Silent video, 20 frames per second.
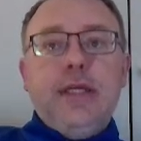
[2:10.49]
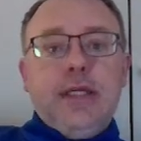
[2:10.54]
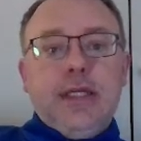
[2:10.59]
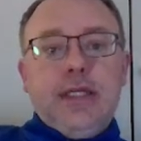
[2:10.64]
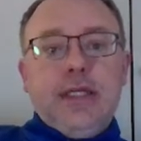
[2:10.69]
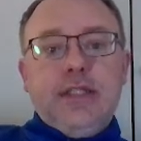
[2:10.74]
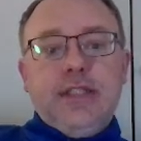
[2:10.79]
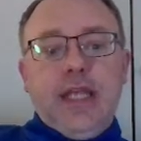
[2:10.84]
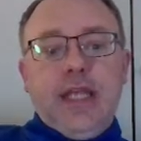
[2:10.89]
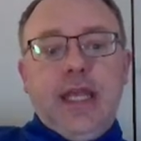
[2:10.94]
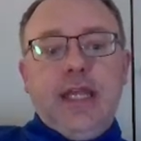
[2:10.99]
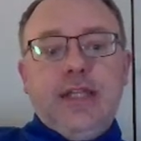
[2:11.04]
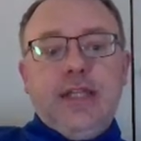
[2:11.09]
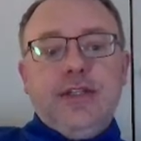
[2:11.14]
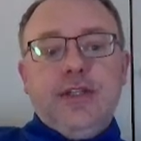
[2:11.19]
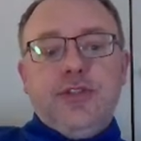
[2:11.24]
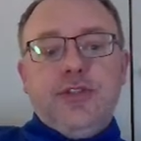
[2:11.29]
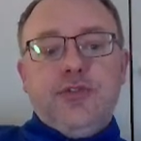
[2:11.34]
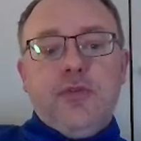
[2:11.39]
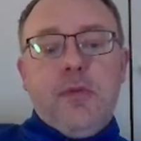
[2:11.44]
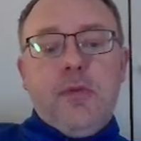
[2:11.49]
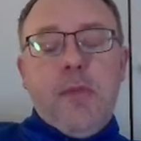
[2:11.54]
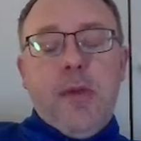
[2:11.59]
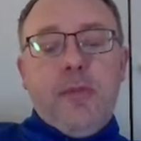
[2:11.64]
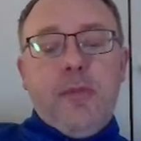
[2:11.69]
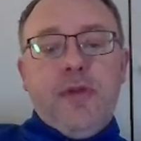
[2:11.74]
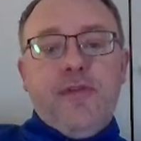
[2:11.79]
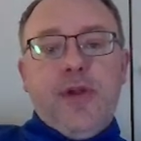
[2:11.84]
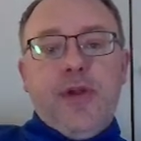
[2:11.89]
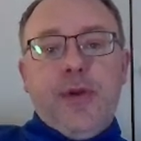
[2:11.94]
It's easier to
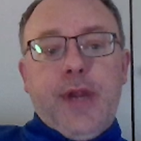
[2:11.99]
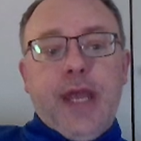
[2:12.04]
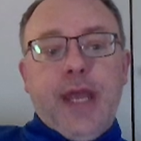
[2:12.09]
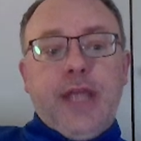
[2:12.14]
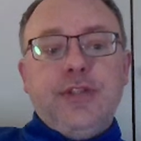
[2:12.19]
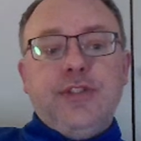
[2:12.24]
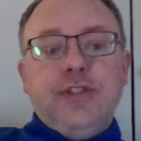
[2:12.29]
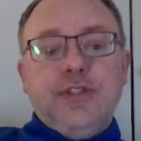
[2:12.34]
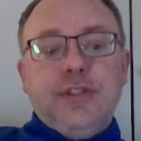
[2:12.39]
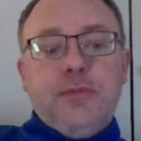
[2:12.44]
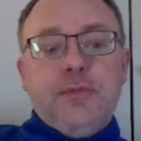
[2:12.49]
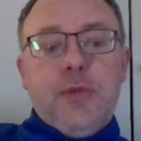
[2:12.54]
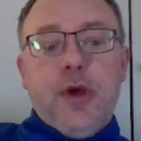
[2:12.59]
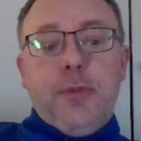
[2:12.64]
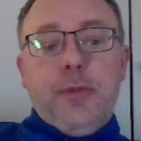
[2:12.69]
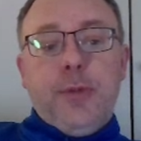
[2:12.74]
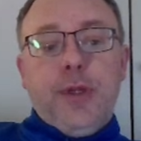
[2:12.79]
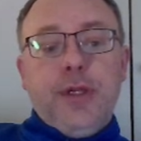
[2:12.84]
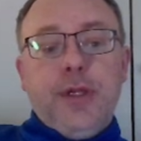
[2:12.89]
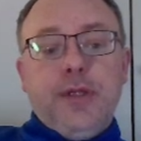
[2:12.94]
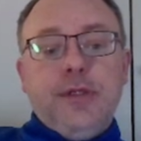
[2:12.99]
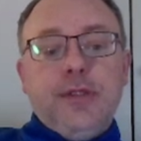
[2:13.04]
remember the variations in my opinion.